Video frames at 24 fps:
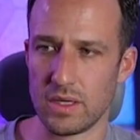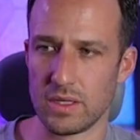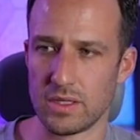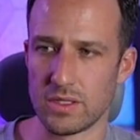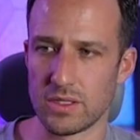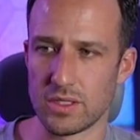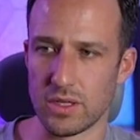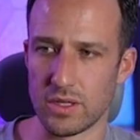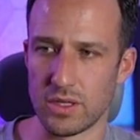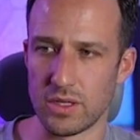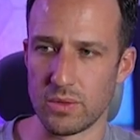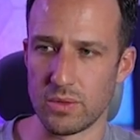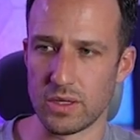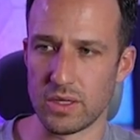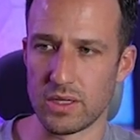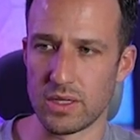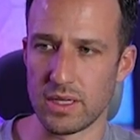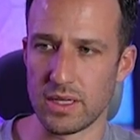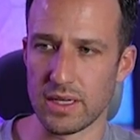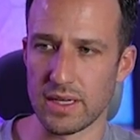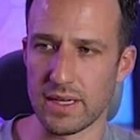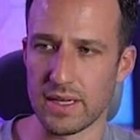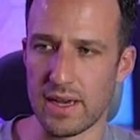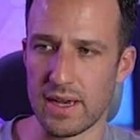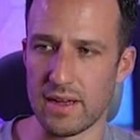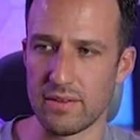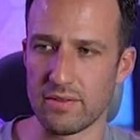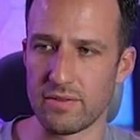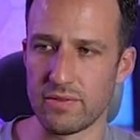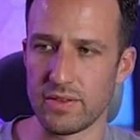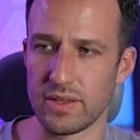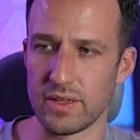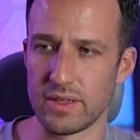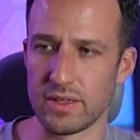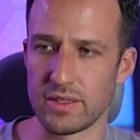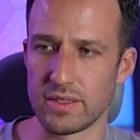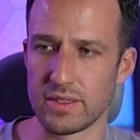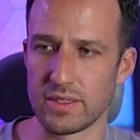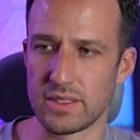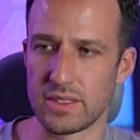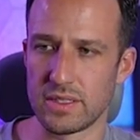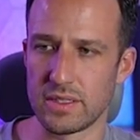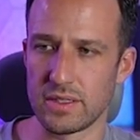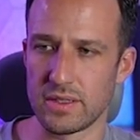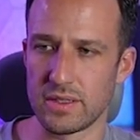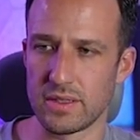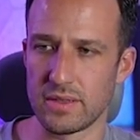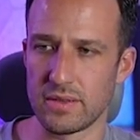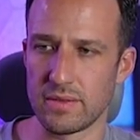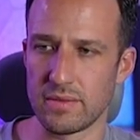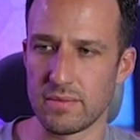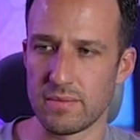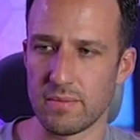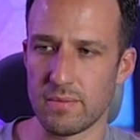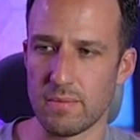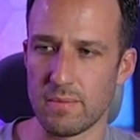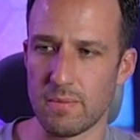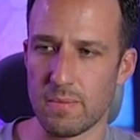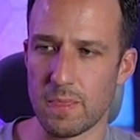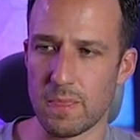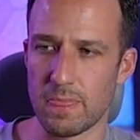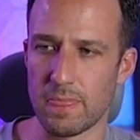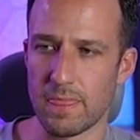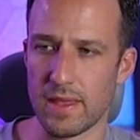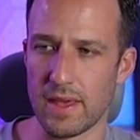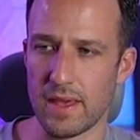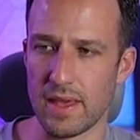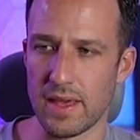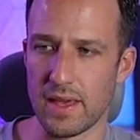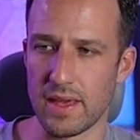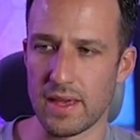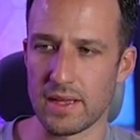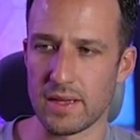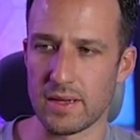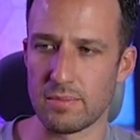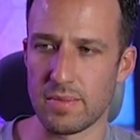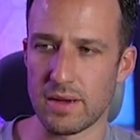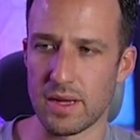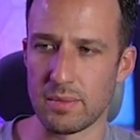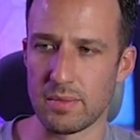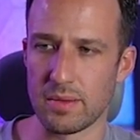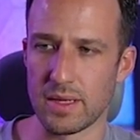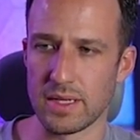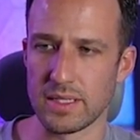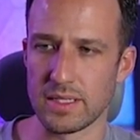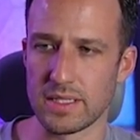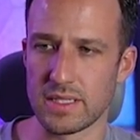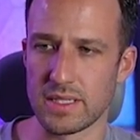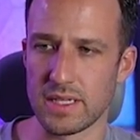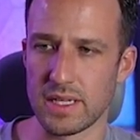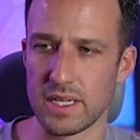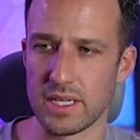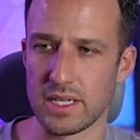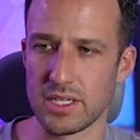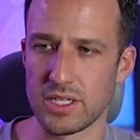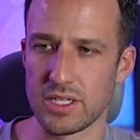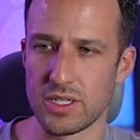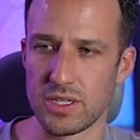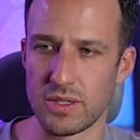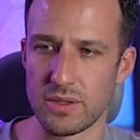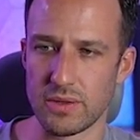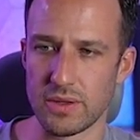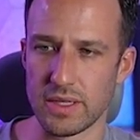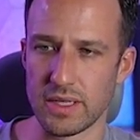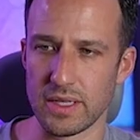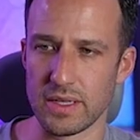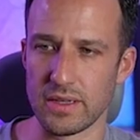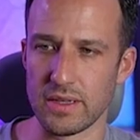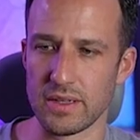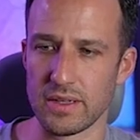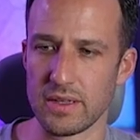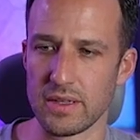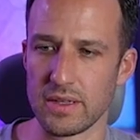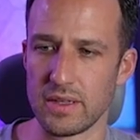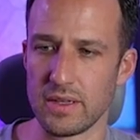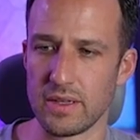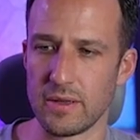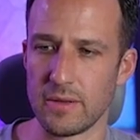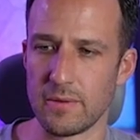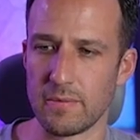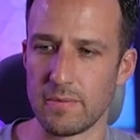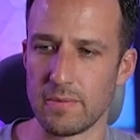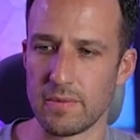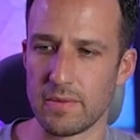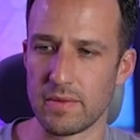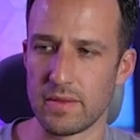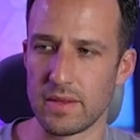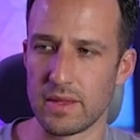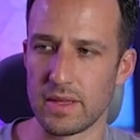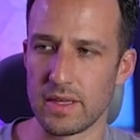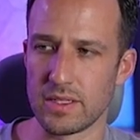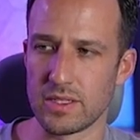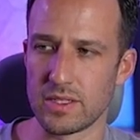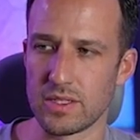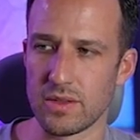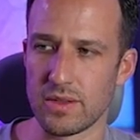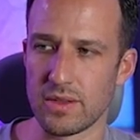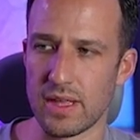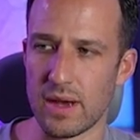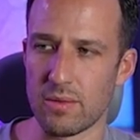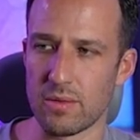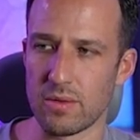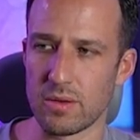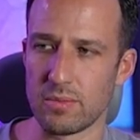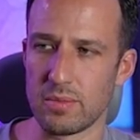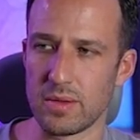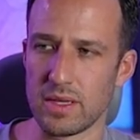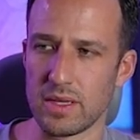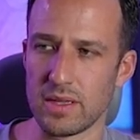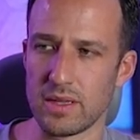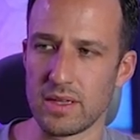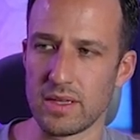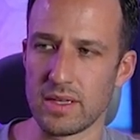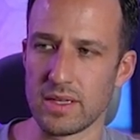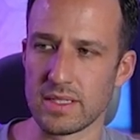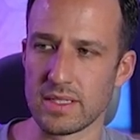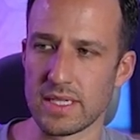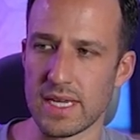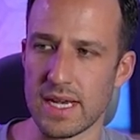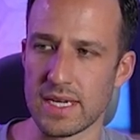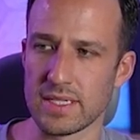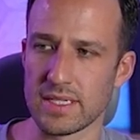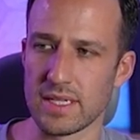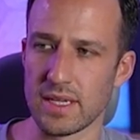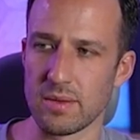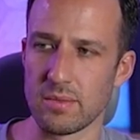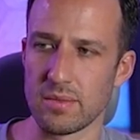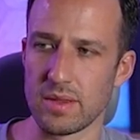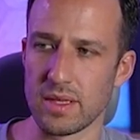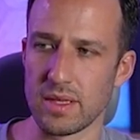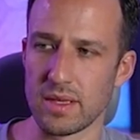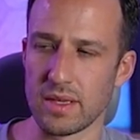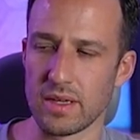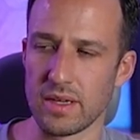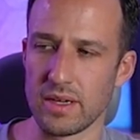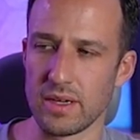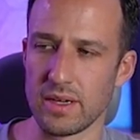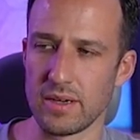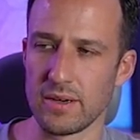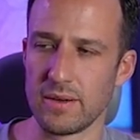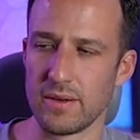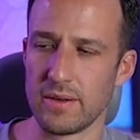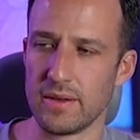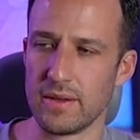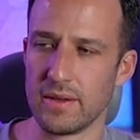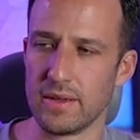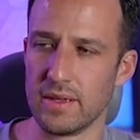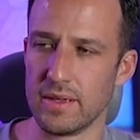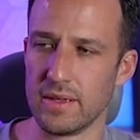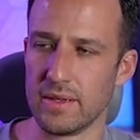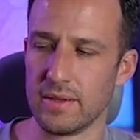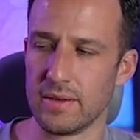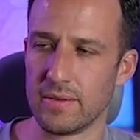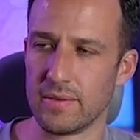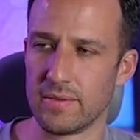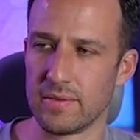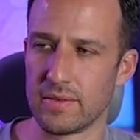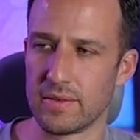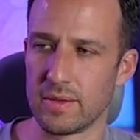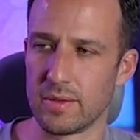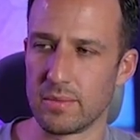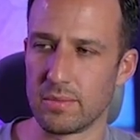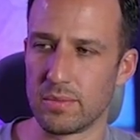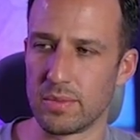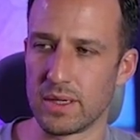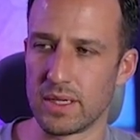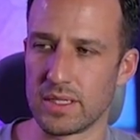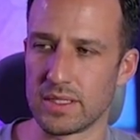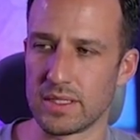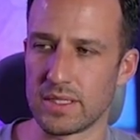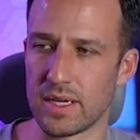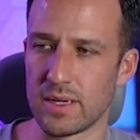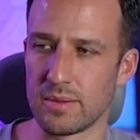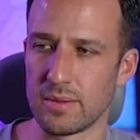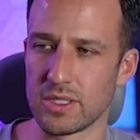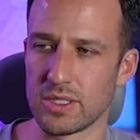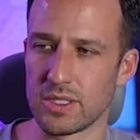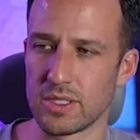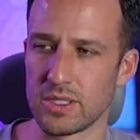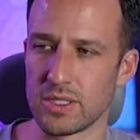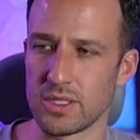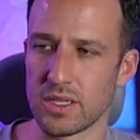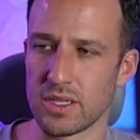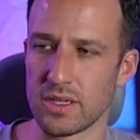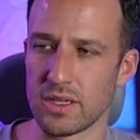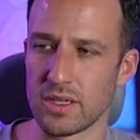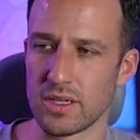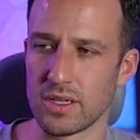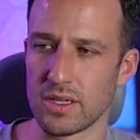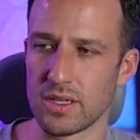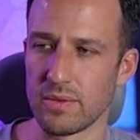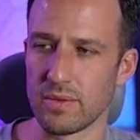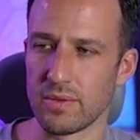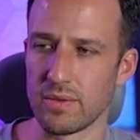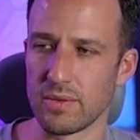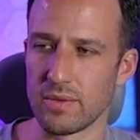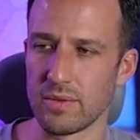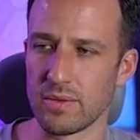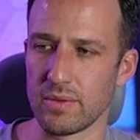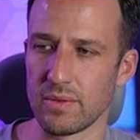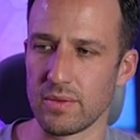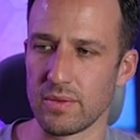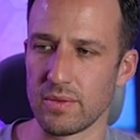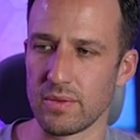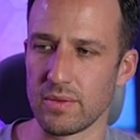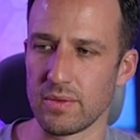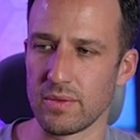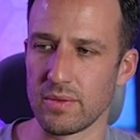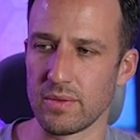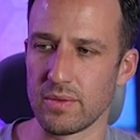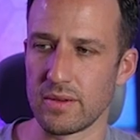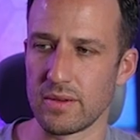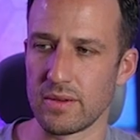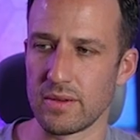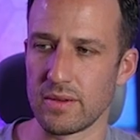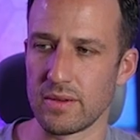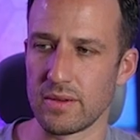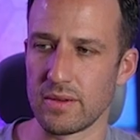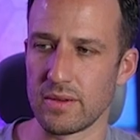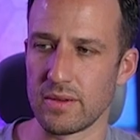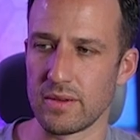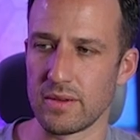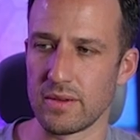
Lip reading: So you would click add field and pipeline stage, new lead. And so that would be the exact same thing here, but I'm just going to go ahead and get rid of this one.